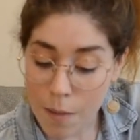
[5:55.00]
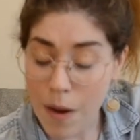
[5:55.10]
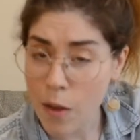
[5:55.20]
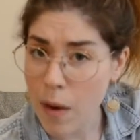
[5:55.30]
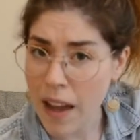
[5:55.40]

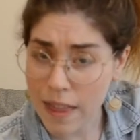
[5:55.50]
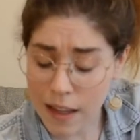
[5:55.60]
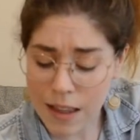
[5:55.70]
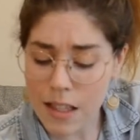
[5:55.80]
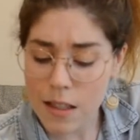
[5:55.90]
By the way, I
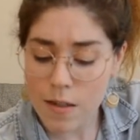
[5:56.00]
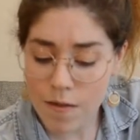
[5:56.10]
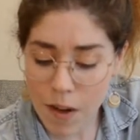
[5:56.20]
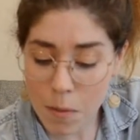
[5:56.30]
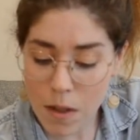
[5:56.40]
think this is
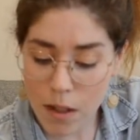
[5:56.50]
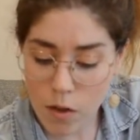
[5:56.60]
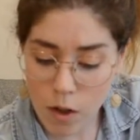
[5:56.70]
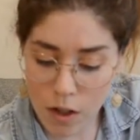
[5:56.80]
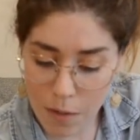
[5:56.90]
fun with
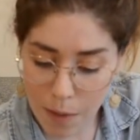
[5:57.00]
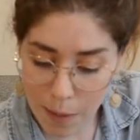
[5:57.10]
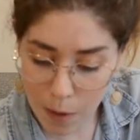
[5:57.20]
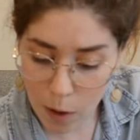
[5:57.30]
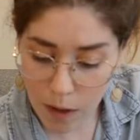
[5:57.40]
construction
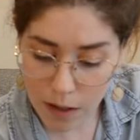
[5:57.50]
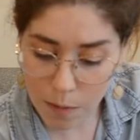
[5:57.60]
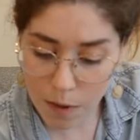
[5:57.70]
paper crayons,